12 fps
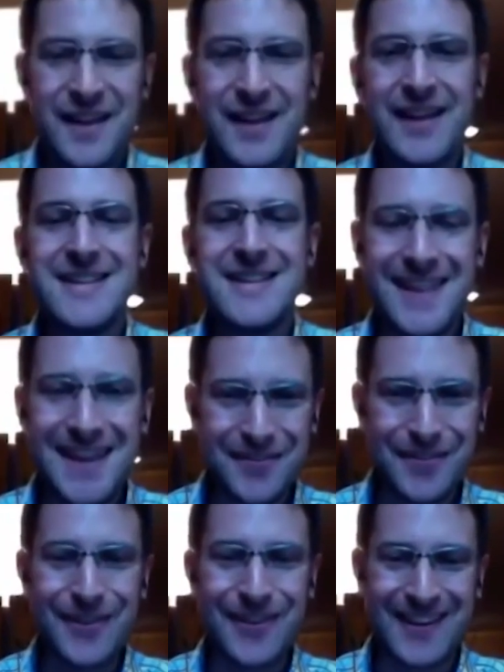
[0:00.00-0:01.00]
Indeed,
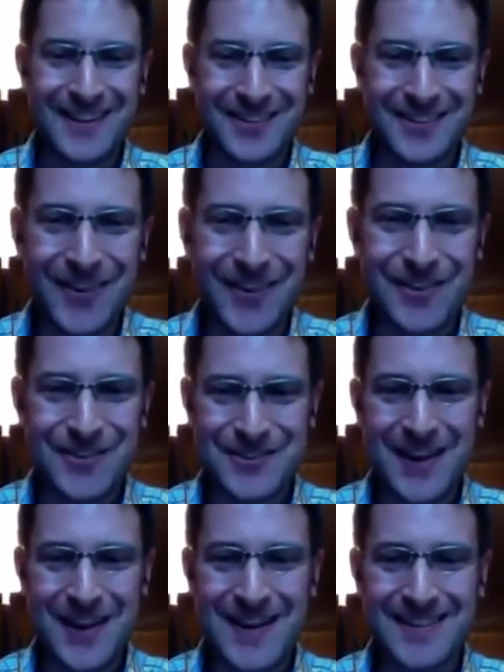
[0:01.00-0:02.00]
voting is one of those
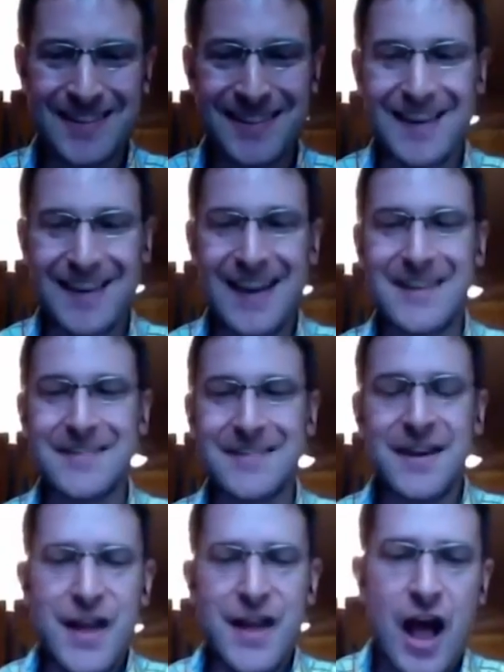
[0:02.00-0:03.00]
rights. And
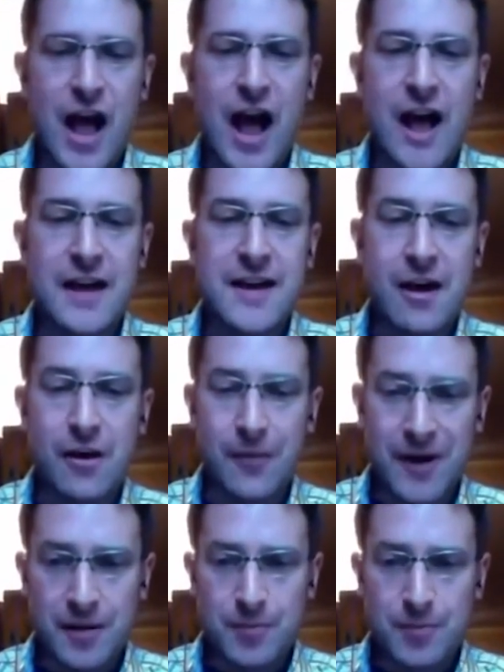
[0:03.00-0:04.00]
now I
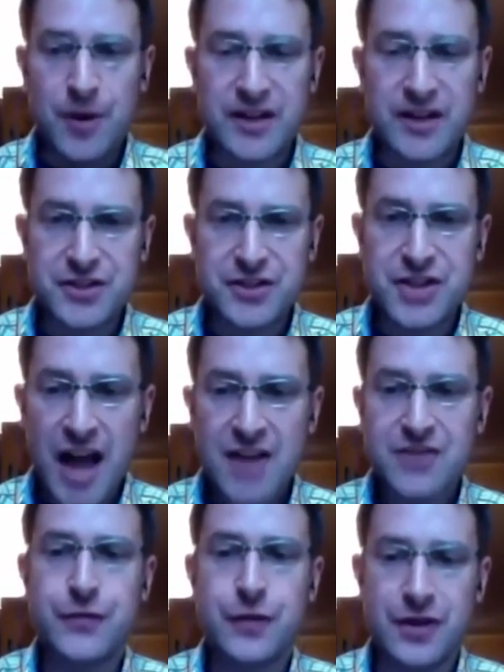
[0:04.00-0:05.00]
want to bring it to
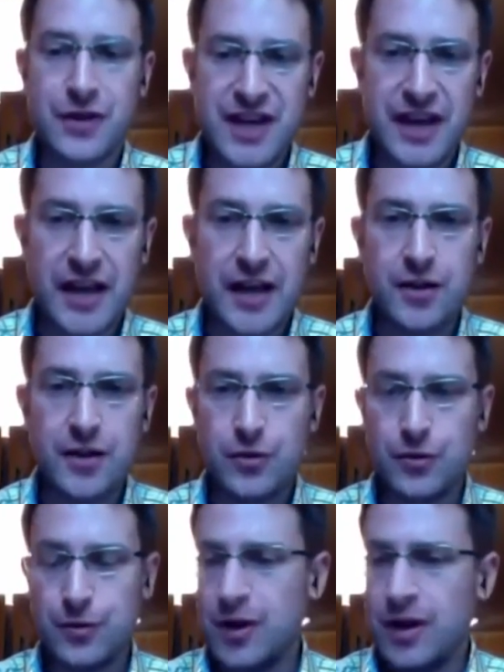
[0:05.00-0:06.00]
Josh for a second,
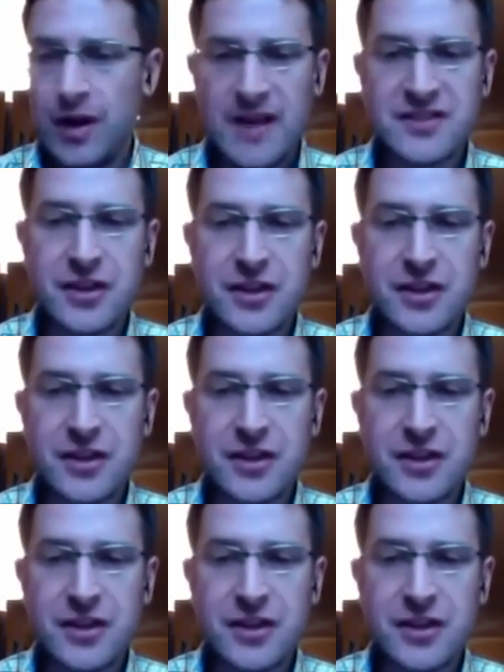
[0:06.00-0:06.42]
who is an